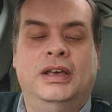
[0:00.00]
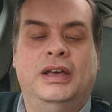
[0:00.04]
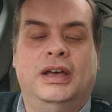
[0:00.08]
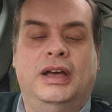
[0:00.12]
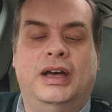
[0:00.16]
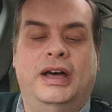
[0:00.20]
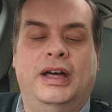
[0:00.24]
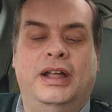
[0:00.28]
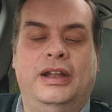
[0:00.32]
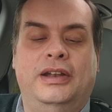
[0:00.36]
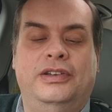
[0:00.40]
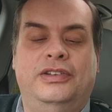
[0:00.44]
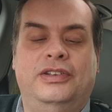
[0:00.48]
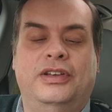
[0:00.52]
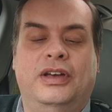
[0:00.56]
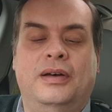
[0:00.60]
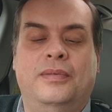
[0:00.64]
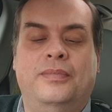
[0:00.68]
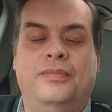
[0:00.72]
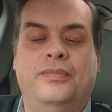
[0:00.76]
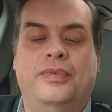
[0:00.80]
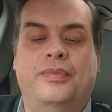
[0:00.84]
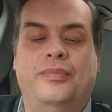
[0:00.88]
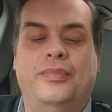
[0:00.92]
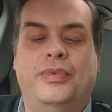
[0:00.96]
And the
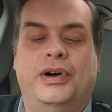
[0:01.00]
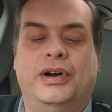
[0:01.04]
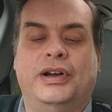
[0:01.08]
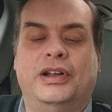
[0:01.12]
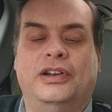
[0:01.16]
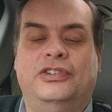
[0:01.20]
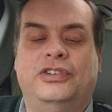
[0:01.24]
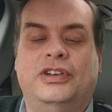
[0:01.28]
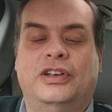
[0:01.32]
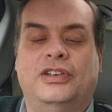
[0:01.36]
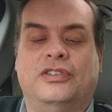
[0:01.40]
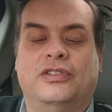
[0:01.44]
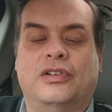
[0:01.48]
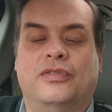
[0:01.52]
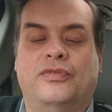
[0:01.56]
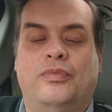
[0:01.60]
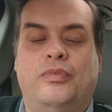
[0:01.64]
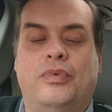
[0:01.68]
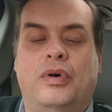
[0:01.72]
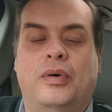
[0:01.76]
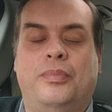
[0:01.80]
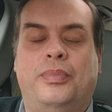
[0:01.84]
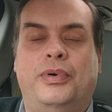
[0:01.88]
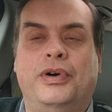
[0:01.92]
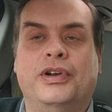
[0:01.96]
market share has gone
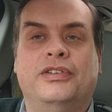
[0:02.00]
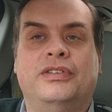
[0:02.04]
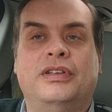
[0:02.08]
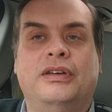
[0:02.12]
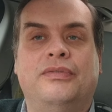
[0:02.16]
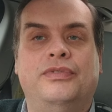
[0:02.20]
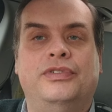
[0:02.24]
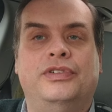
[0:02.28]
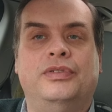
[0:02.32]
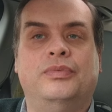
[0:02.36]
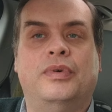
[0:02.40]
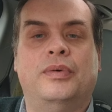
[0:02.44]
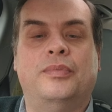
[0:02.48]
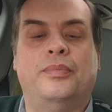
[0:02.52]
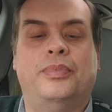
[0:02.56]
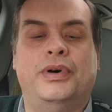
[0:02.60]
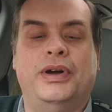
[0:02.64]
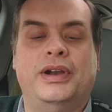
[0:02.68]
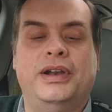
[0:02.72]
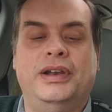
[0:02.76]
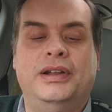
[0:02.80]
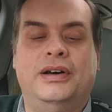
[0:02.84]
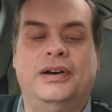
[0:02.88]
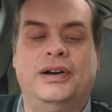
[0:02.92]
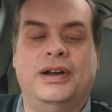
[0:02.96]
from 1.7 to
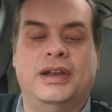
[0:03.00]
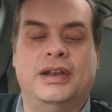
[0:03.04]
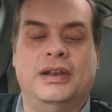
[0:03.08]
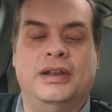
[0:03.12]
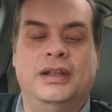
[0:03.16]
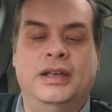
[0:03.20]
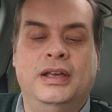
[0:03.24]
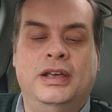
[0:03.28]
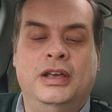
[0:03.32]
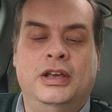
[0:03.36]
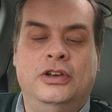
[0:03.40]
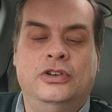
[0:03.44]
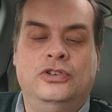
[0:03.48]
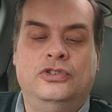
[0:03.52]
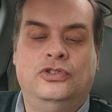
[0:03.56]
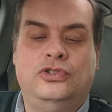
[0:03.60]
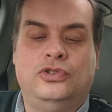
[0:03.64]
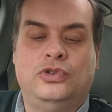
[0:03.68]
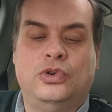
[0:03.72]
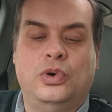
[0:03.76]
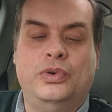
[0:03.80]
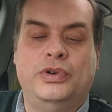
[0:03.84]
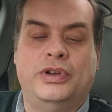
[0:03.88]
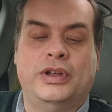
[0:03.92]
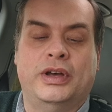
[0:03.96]
1.9.
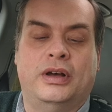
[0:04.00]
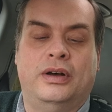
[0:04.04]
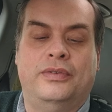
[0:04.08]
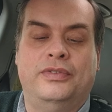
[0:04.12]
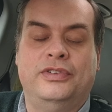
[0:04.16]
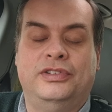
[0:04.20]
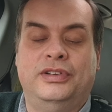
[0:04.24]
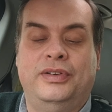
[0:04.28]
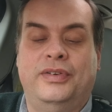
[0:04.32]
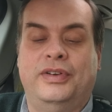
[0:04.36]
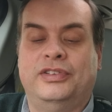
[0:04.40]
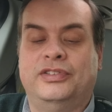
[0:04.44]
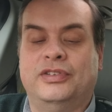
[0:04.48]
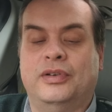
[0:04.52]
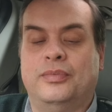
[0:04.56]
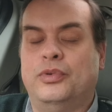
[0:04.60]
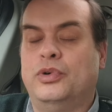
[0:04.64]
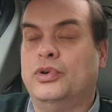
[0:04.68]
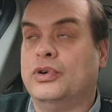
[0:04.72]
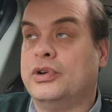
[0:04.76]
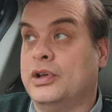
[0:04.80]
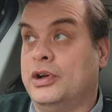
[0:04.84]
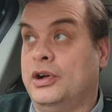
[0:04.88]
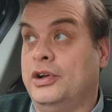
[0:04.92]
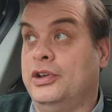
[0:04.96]
Skoda, obviously, they sell
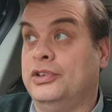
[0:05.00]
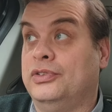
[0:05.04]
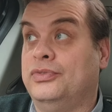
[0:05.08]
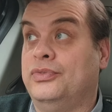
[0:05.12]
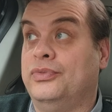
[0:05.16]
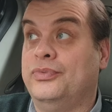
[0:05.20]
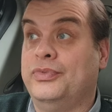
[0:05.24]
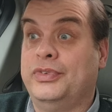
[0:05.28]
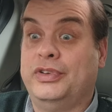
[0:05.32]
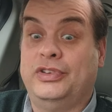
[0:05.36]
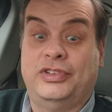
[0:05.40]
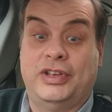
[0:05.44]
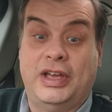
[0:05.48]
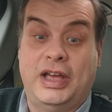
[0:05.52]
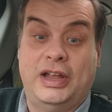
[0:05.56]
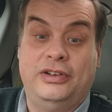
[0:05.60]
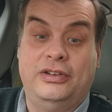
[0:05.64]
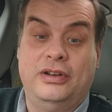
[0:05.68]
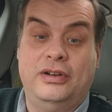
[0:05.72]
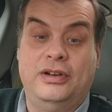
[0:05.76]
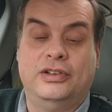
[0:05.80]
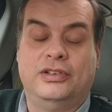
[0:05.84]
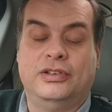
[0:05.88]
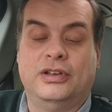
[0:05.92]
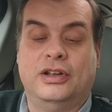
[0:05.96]
more cars than Seat
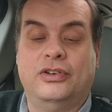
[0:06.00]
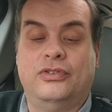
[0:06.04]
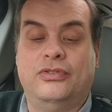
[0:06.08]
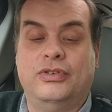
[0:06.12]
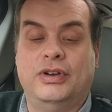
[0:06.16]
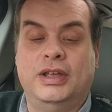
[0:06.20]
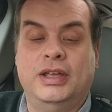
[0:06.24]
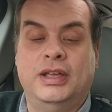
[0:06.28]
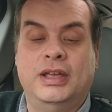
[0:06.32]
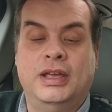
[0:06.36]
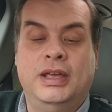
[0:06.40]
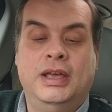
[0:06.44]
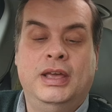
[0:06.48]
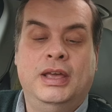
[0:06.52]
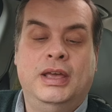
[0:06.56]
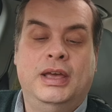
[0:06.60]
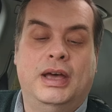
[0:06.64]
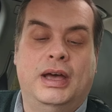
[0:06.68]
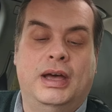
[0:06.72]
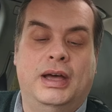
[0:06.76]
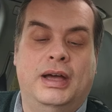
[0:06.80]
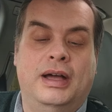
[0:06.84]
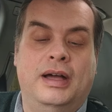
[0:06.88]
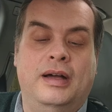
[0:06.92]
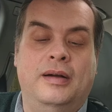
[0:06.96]
do in this country.
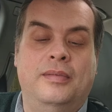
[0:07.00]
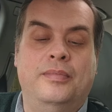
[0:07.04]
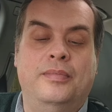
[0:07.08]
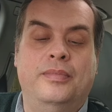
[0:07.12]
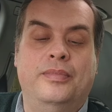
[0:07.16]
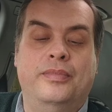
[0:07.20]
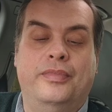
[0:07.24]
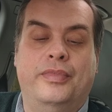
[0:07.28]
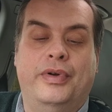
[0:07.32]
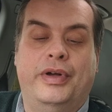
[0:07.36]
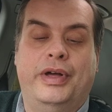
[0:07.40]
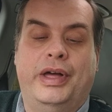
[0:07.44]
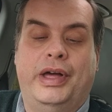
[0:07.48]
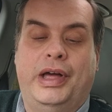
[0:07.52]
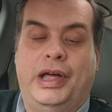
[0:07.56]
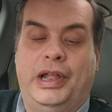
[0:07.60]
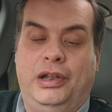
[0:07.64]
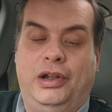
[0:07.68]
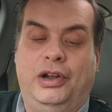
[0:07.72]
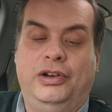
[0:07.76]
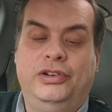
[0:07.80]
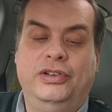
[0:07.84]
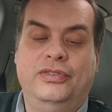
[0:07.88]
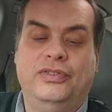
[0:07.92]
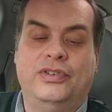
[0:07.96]
A
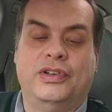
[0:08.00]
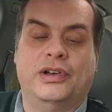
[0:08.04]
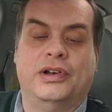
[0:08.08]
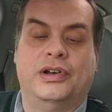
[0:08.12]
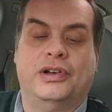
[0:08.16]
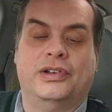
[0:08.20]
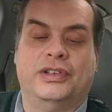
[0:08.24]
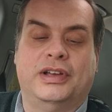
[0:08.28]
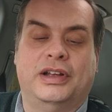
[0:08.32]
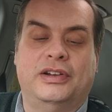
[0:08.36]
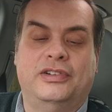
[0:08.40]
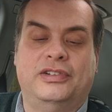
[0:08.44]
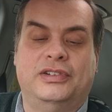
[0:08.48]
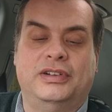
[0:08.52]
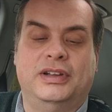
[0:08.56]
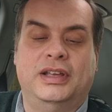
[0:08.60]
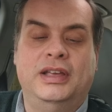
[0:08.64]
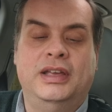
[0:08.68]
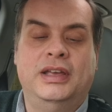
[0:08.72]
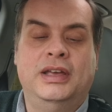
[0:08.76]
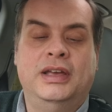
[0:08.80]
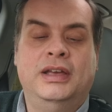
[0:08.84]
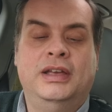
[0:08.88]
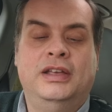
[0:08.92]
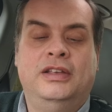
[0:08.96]
lot of cars,
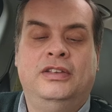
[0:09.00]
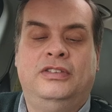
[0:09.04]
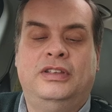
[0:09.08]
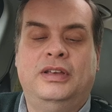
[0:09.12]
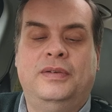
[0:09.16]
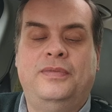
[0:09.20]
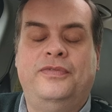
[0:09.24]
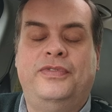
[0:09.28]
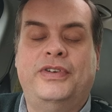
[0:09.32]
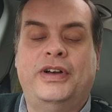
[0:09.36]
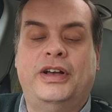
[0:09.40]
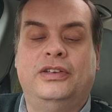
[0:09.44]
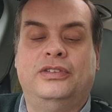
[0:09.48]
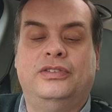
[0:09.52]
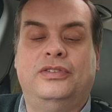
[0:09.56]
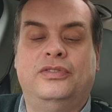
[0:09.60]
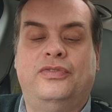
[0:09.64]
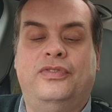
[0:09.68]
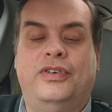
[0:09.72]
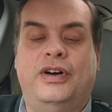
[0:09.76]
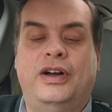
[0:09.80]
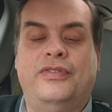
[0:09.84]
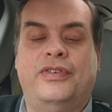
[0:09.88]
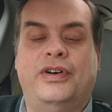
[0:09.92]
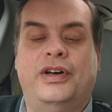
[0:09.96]
actually.
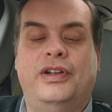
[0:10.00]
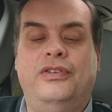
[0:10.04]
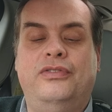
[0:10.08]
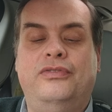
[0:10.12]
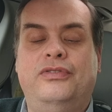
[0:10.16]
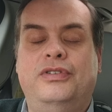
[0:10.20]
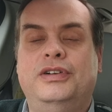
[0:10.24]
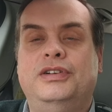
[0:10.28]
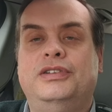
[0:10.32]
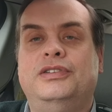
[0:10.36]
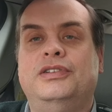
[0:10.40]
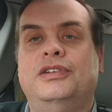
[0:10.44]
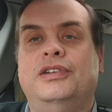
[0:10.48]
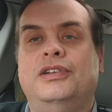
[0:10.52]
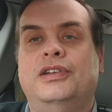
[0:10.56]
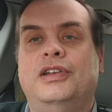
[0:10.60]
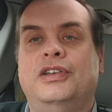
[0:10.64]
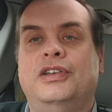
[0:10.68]
7,500